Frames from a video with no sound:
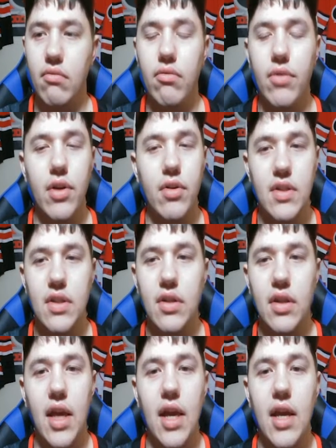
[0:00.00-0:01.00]
rear its
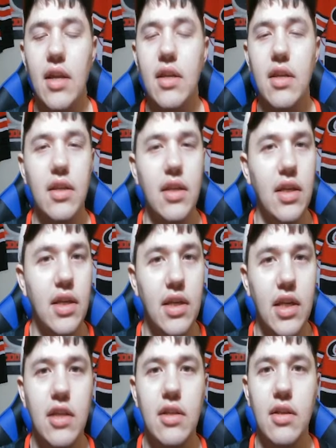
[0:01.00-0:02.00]
head and
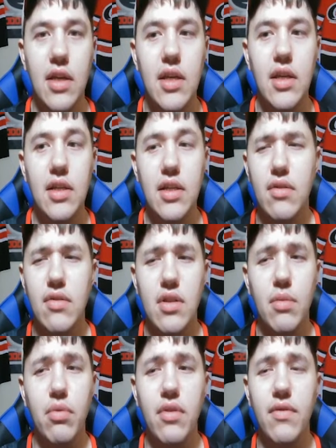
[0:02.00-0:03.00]
he continues to
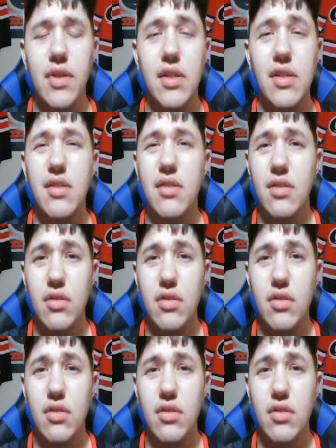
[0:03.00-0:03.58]
prove he's